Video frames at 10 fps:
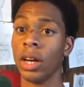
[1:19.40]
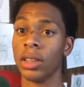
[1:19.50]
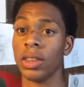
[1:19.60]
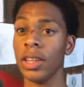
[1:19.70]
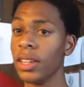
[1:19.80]
I
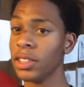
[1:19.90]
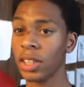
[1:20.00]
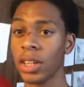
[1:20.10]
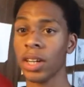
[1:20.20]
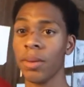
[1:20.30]
think he's
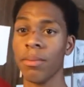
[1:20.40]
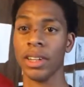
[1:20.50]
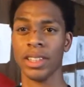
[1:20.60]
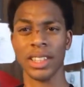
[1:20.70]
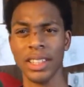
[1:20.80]
going to come.
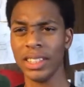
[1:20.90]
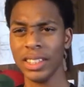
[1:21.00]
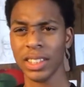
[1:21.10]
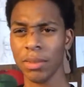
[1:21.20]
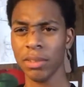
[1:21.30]
I think
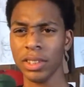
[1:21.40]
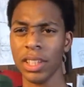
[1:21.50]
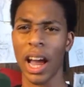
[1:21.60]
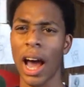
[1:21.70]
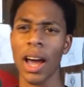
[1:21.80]
he's coming
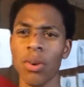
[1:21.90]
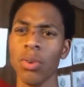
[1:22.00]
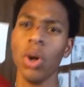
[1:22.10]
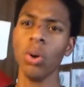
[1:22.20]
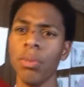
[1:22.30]
today. I
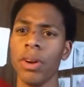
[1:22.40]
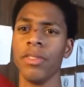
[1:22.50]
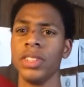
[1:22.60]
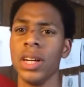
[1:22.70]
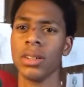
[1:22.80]
don't know, but if
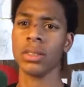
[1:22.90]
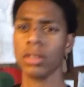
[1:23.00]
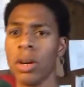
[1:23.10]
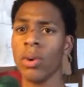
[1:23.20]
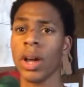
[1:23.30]
he's not
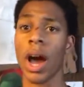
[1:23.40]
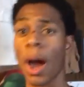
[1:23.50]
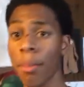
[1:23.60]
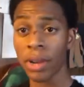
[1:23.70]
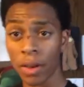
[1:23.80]
going,
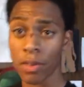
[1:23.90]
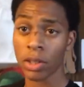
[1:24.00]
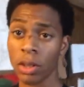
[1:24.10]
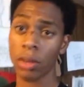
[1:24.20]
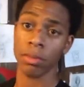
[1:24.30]
I'm
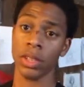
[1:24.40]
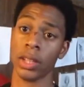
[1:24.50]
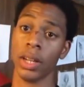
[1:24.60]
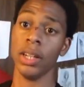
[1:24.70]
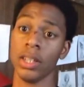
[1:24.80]
definitely going, because
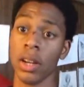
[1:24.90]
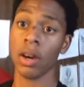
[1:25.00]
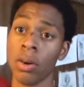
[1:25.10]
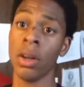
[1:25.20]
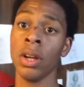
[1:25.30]
I need to
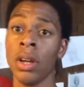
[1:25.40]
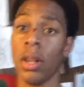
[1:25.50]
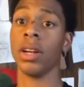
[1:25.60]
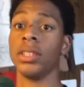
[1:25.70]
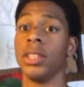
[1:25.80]
go.
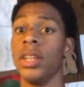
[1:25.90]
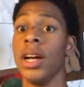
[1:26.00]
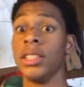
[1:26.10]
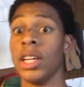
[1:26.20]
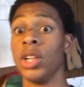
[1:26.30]
Like I said,
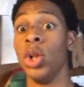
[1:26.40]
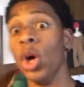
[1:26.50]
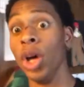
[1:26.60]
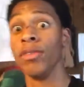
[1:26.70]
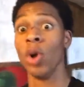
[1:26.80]
guys, I
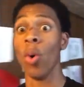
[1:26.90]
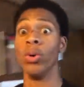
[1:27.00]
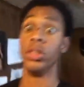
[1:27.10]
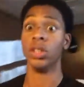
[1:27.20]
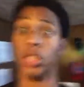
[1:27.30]
love
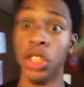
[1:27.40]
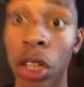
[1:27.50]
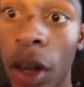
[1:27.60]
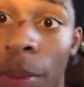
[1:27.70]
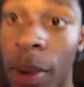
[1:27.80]
going to the
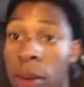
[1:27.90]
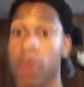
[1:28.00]
gym.